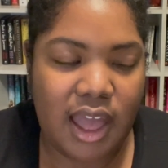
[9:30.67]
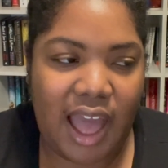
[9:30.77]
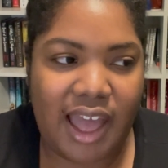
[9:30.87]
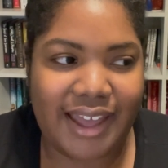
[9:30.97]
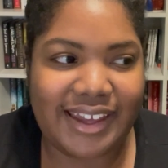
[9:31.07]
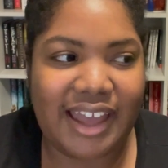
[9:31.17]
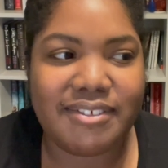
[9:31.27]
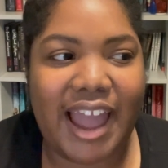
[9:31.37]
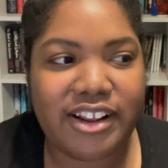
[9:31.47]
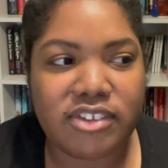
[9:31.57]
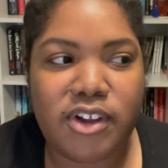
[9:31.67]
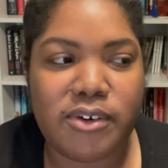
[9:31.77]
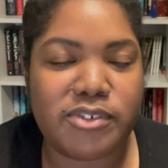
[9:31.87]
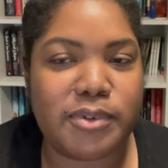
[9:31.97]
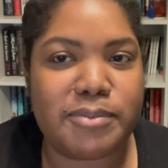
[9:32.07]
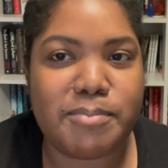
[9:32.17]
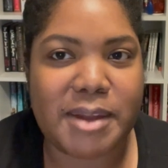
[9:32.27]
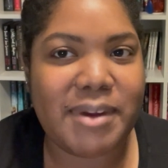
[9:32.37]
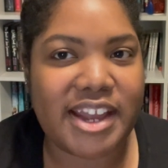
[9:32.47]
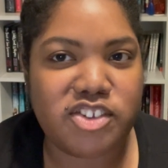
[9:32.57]
I I don't know if, if,
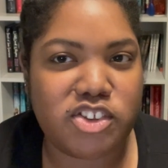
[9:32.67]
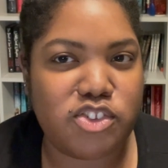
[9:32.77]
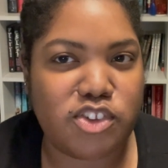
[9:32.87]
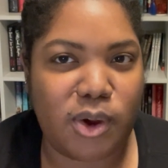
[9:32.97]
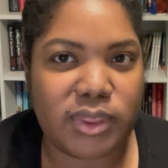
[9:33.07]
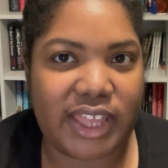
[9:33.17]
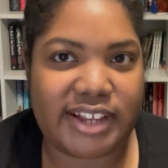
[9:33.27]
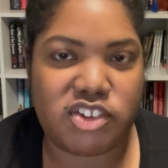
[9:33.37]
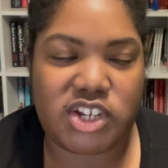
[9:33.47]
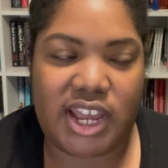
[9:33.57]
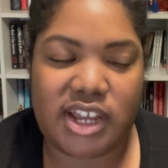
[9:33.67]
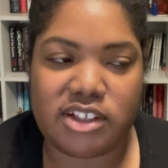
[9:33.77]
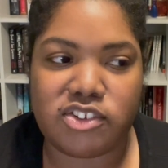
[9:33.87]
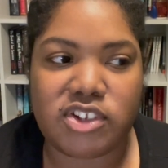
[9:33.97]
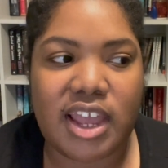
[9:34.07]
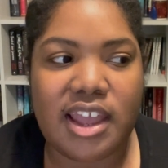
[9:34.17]
maybe I just don't like change.